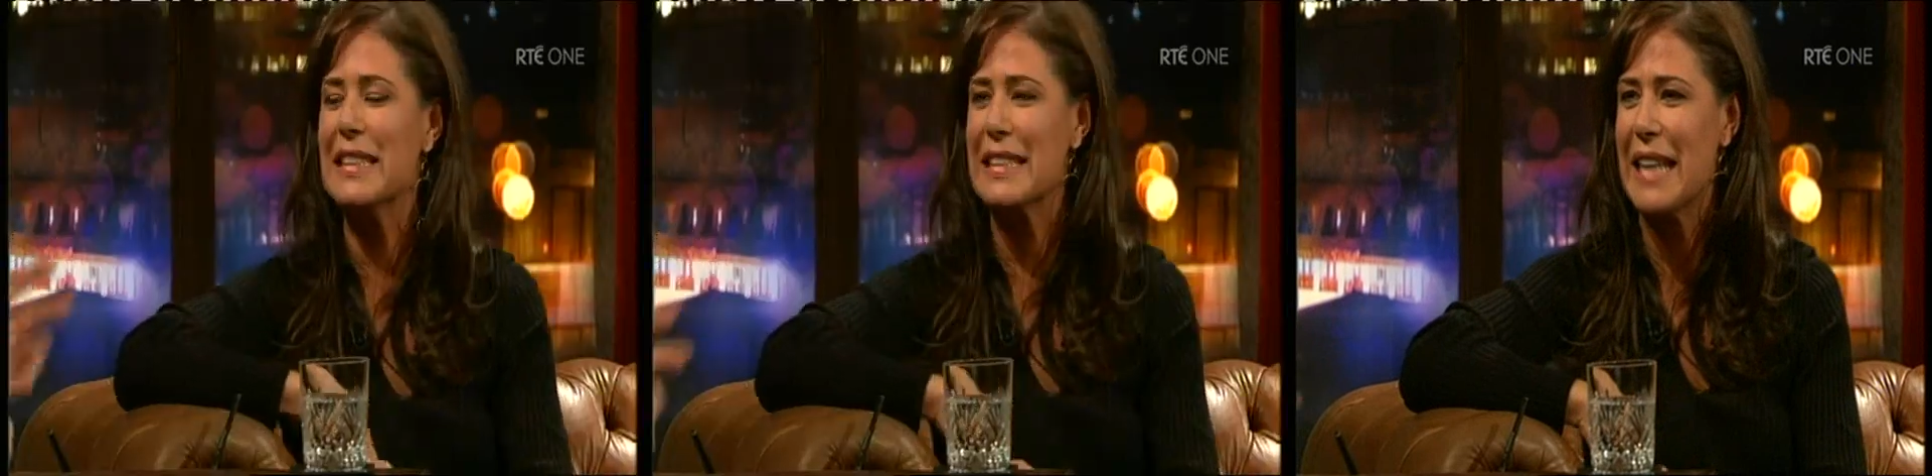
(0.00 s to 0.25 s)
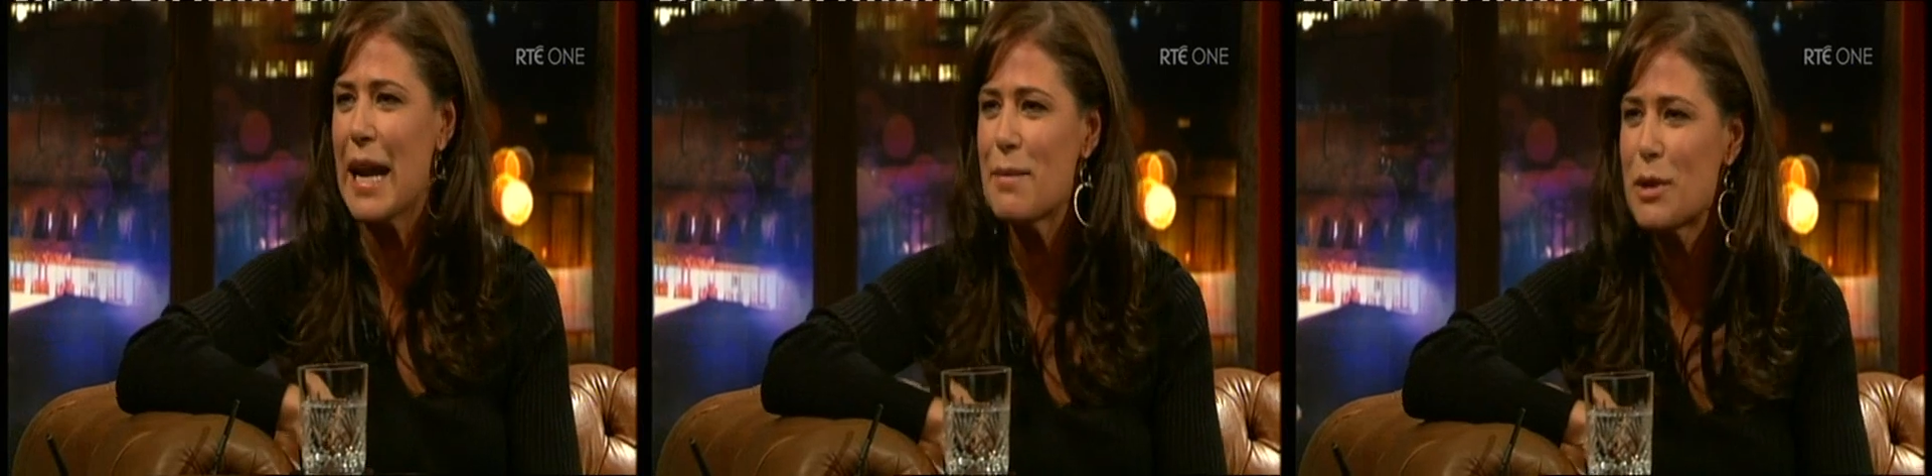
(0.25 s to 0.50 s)
Yeah, no,
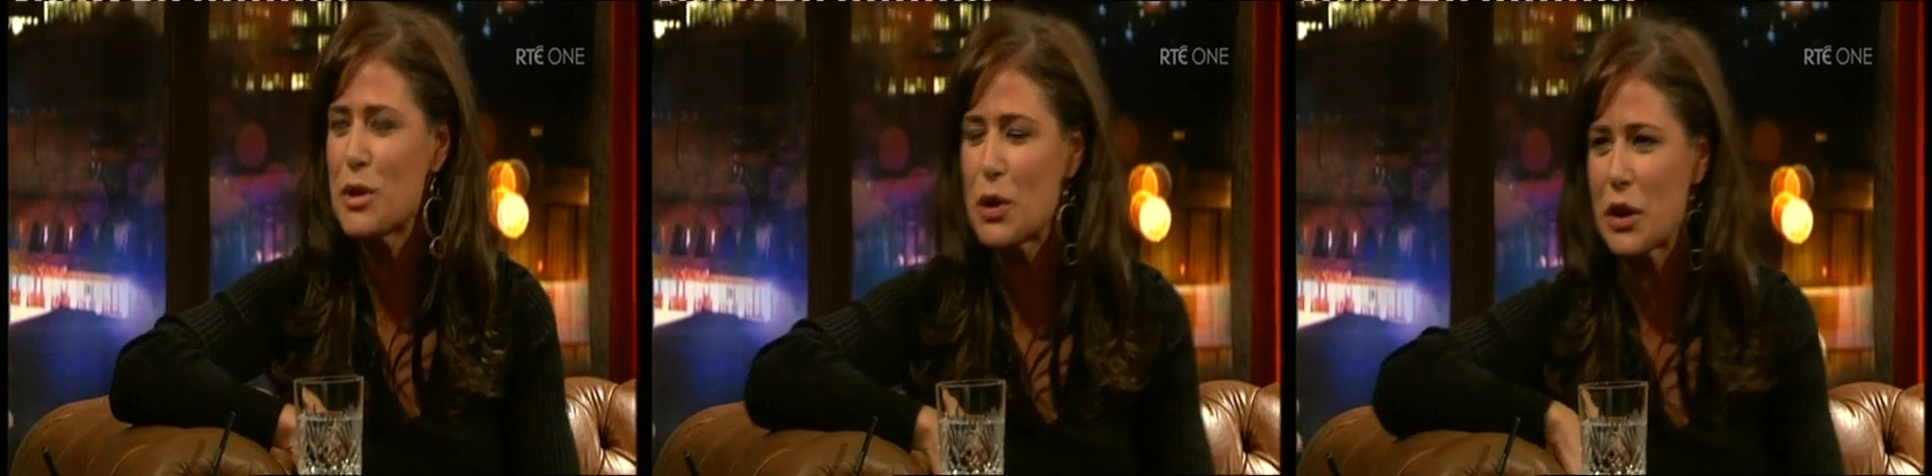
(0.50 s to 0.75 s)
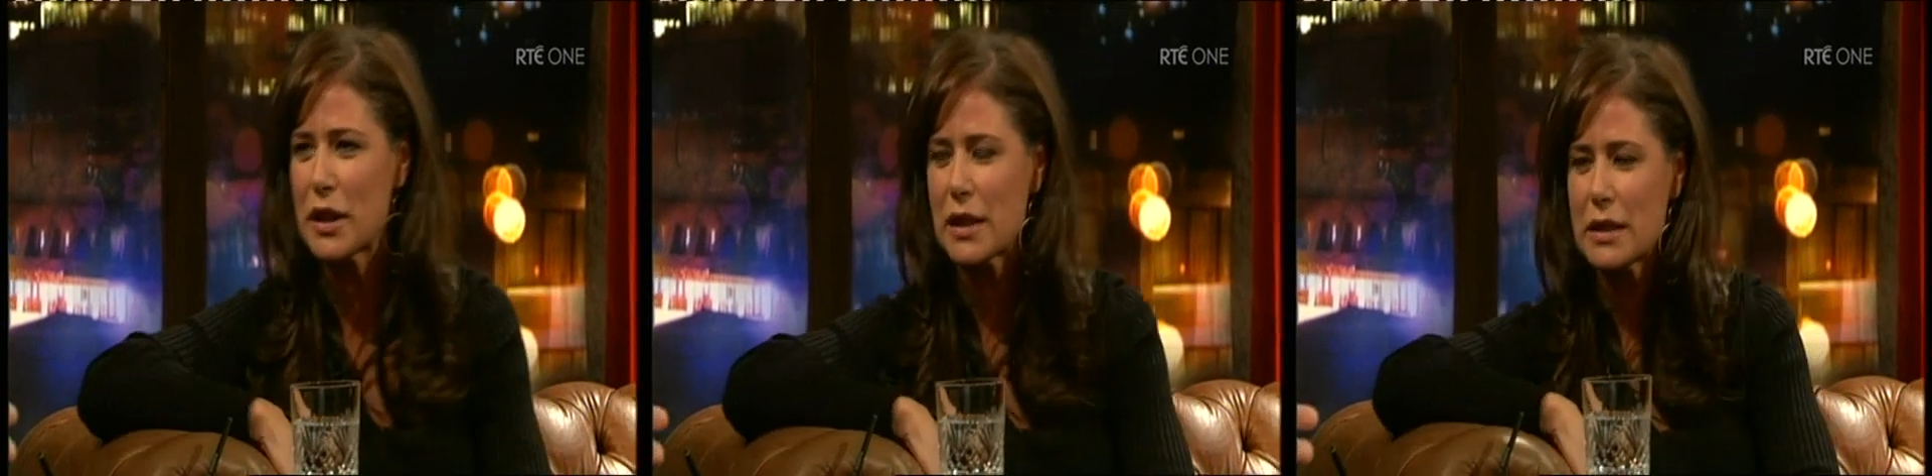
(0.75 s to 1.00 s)
His I got name you. is
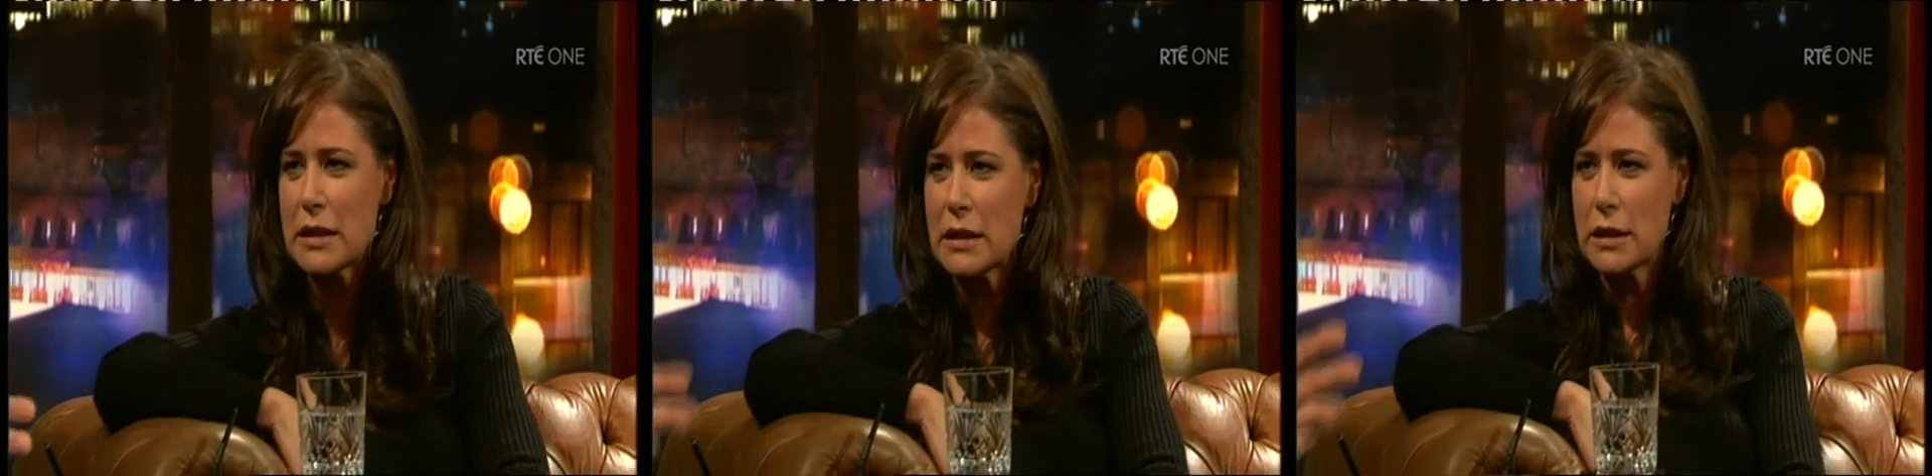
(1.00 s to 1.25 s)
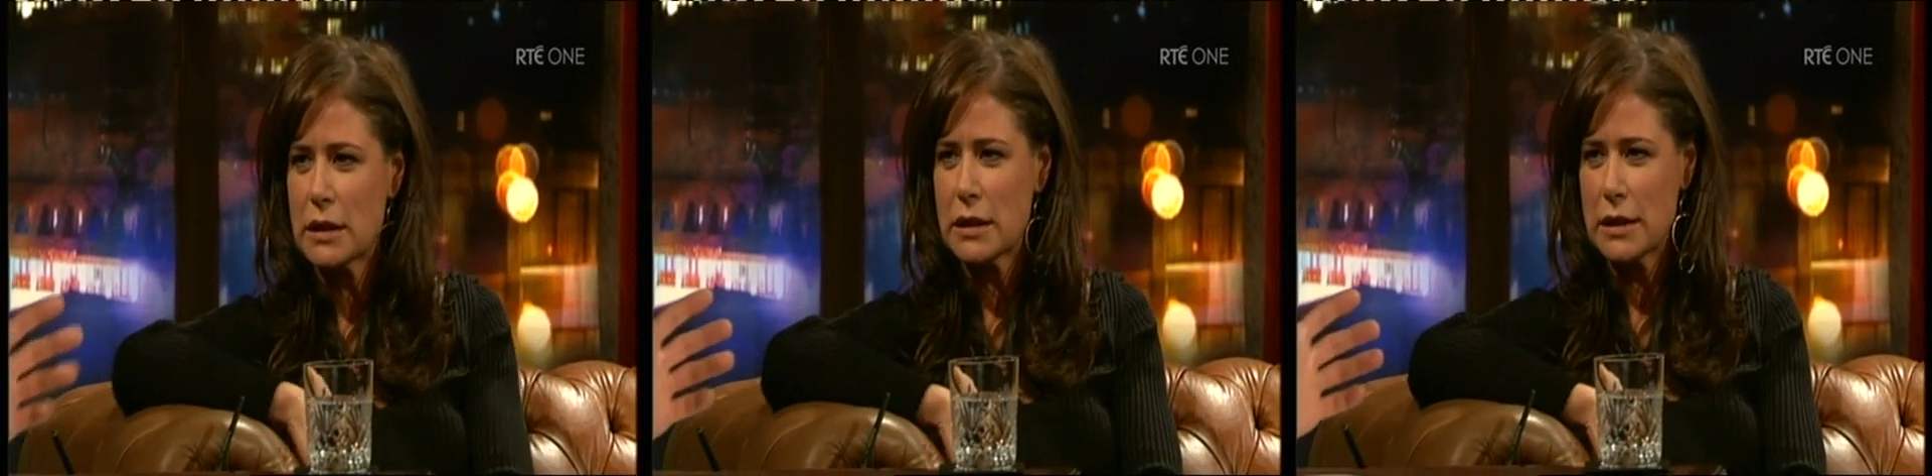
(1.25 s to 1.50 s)
Goran. I know
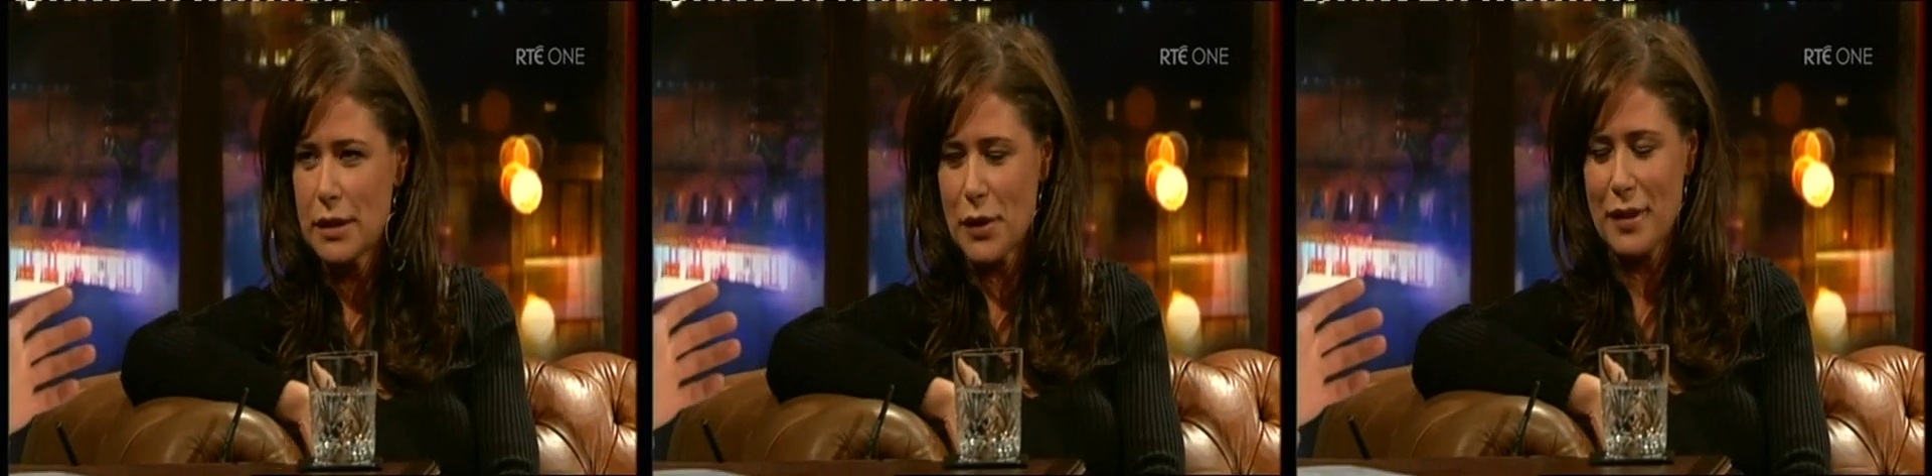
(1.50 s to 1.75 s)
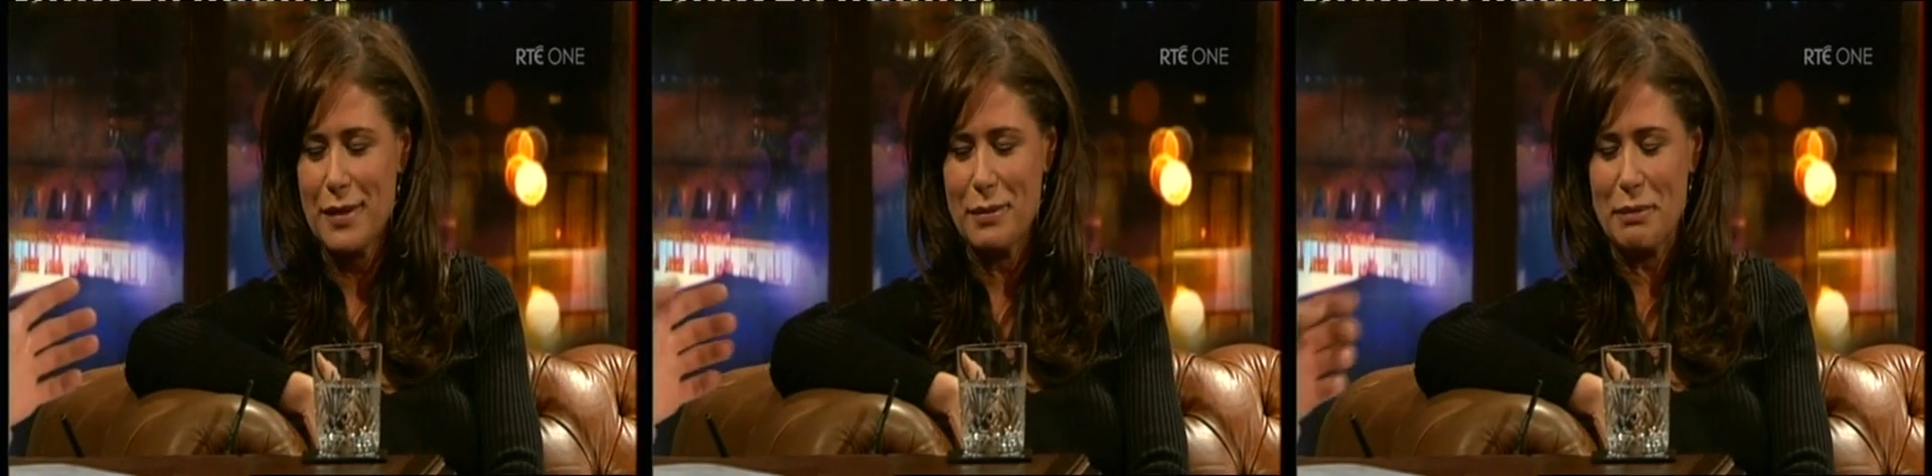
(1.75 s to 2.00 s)
that. Okay.